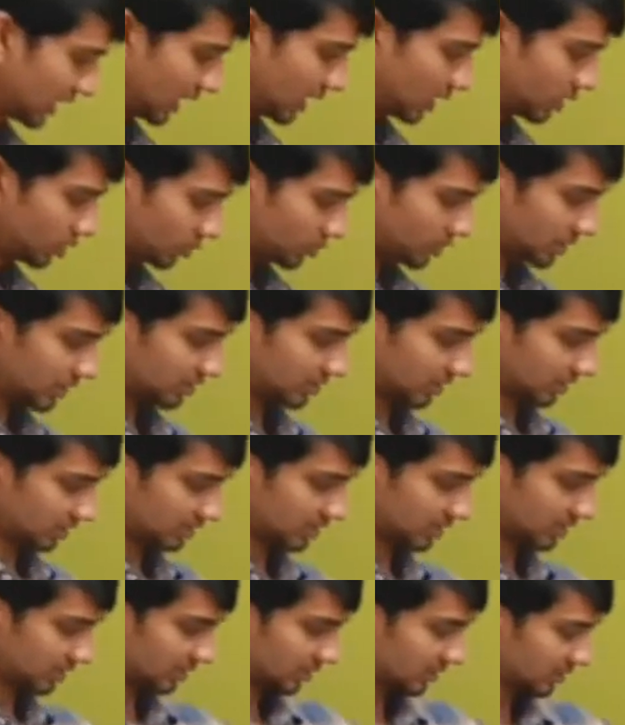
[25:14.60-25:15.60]
E to be
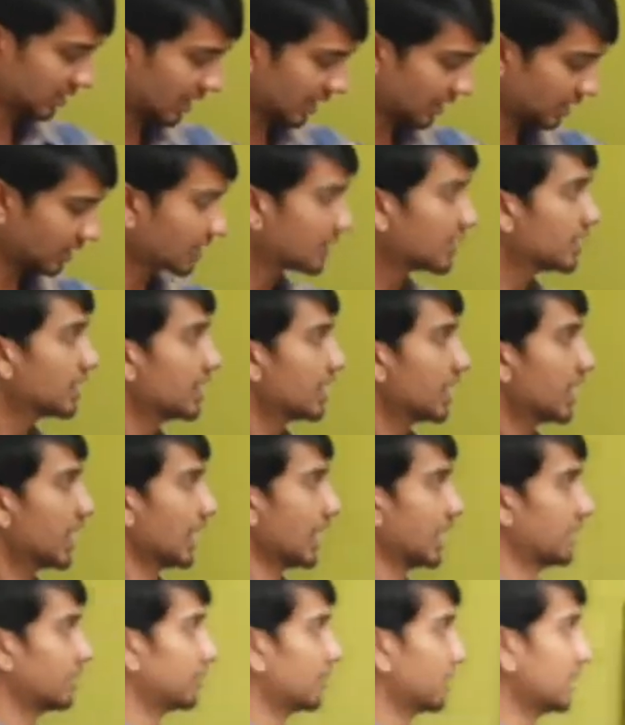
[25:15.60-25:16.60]
such a set,
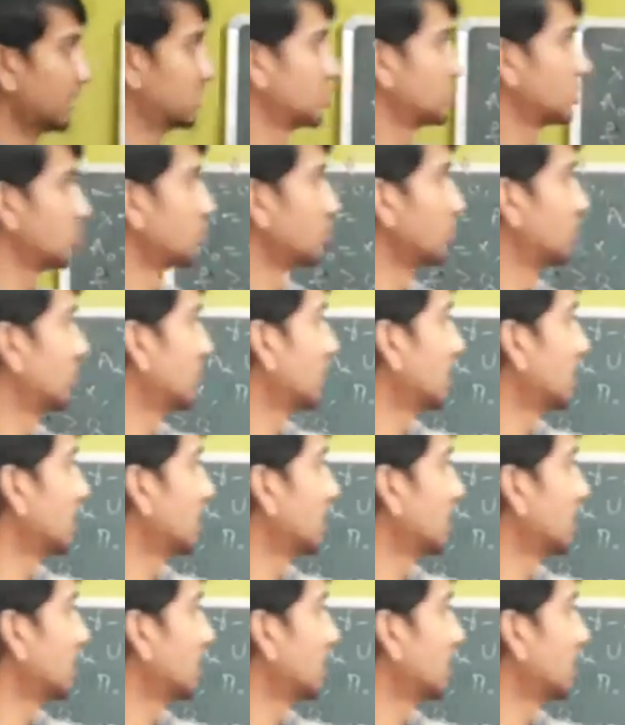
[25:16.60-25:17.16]
if I choose